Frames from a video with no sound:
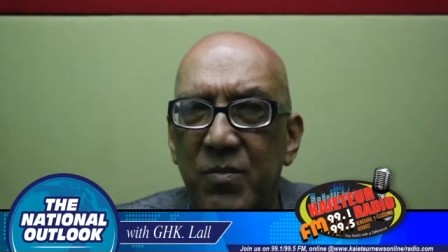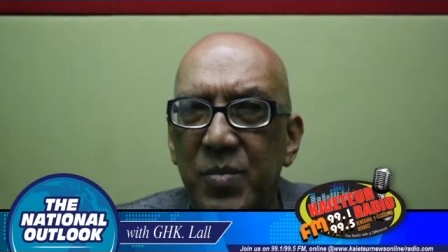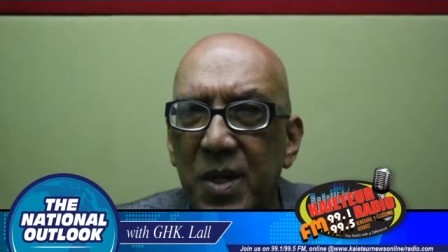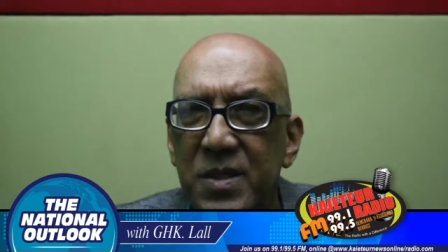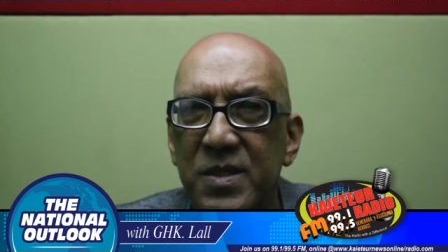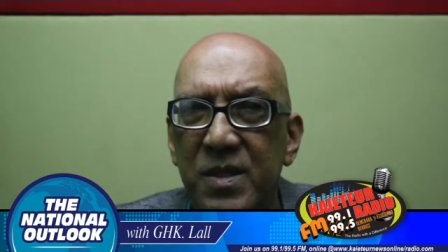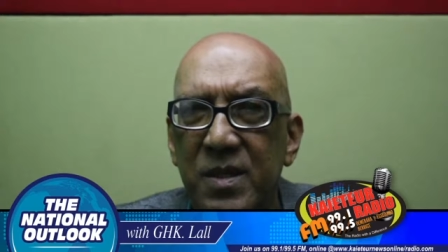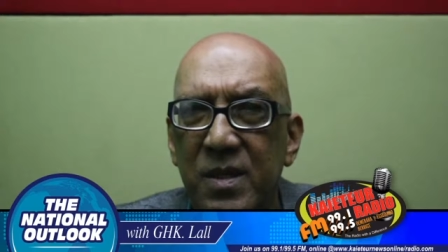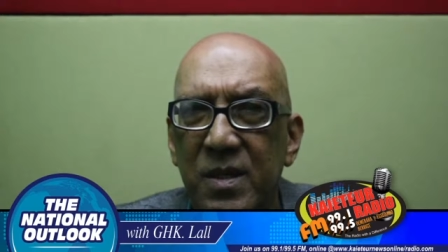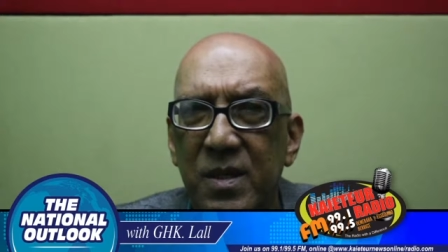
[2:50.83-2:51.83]
But
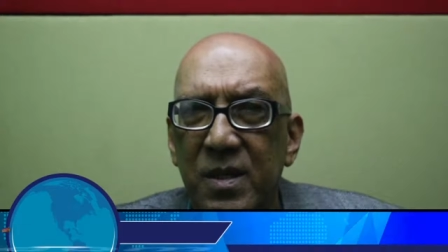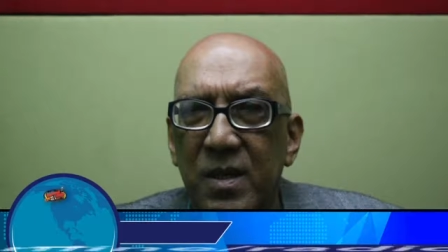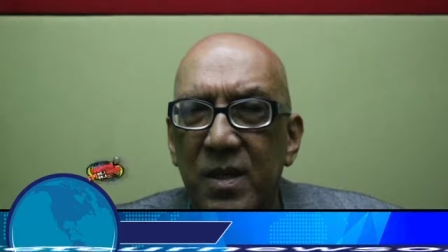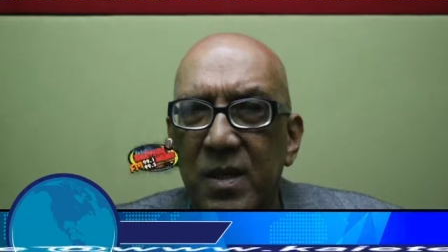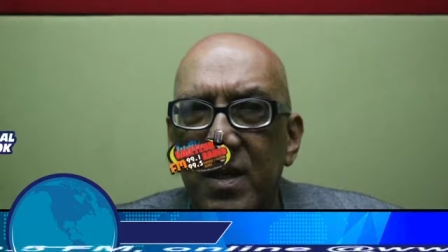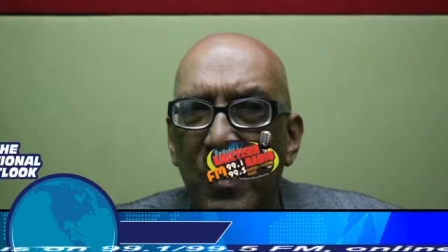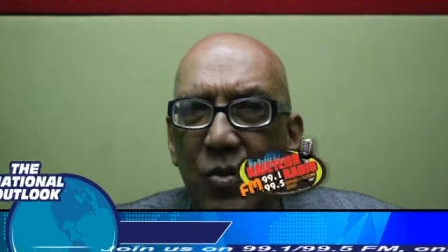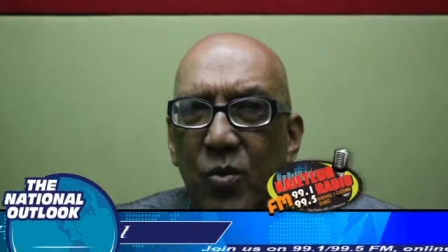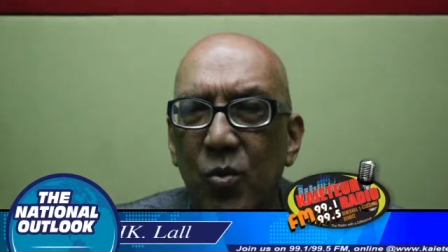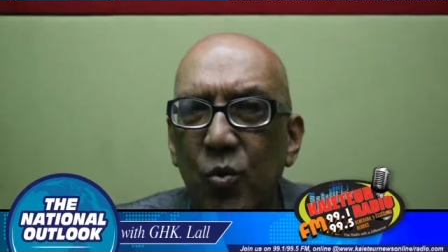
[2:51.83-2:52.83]

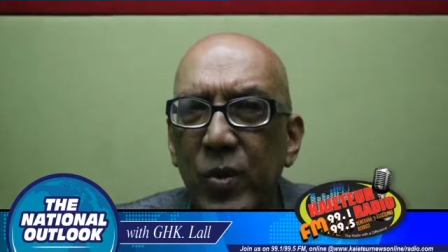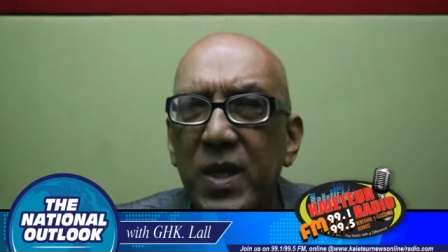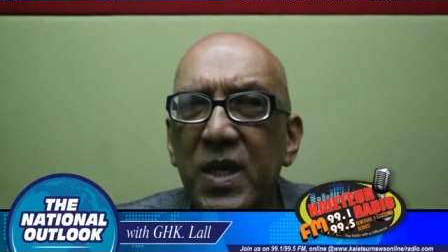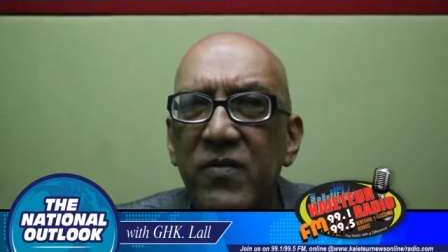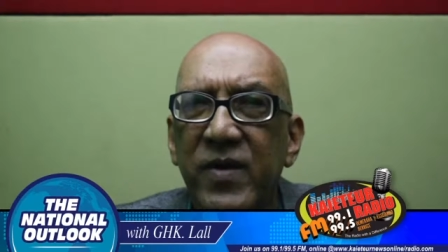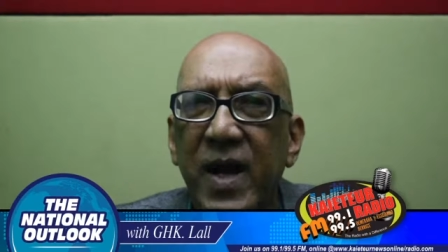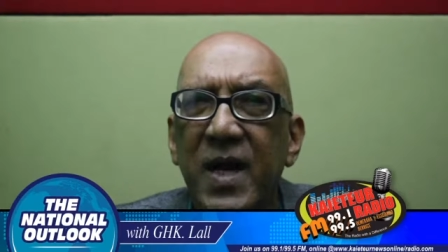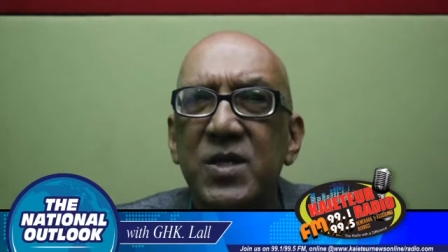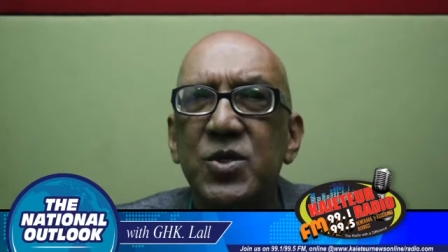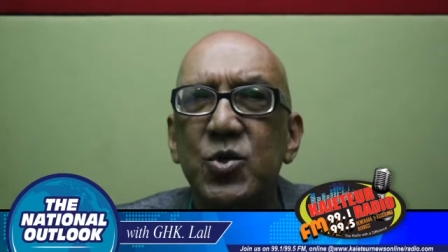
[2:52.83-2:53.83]
we have
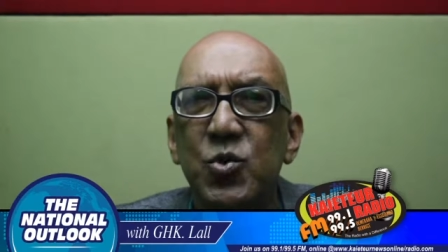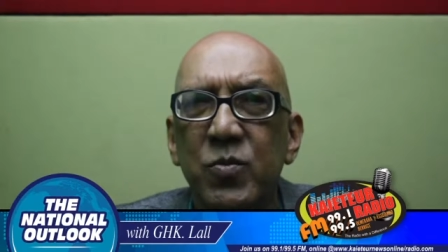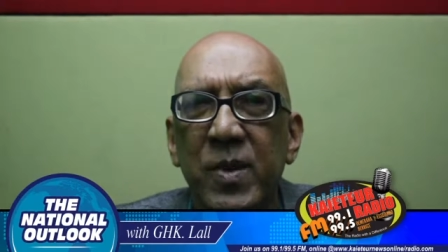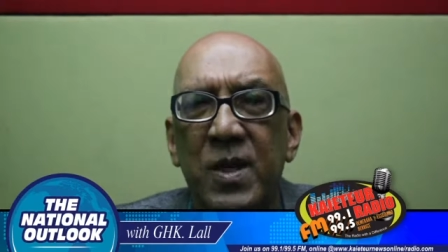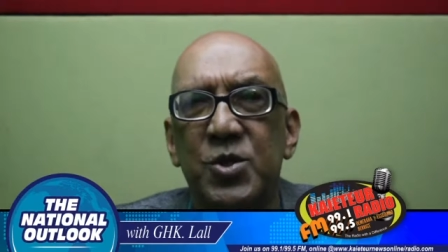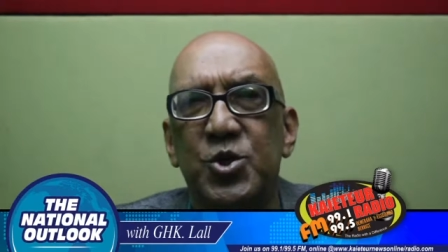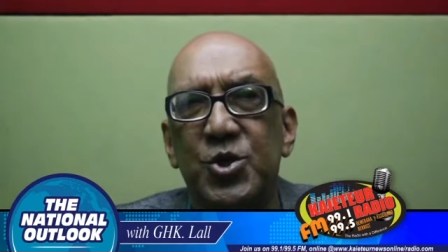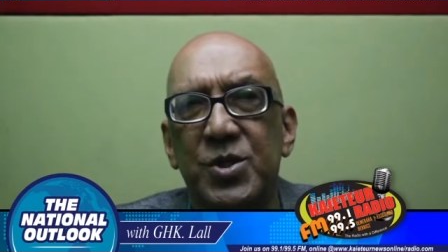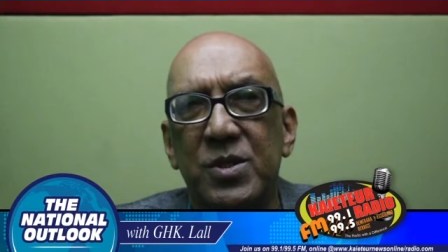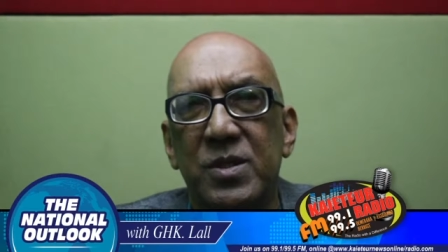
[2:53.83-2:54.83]
had too
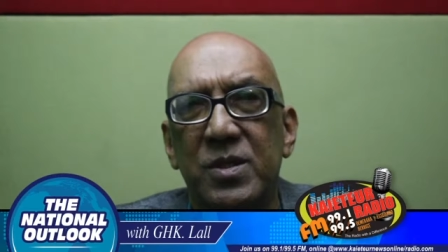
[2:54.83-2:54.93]
much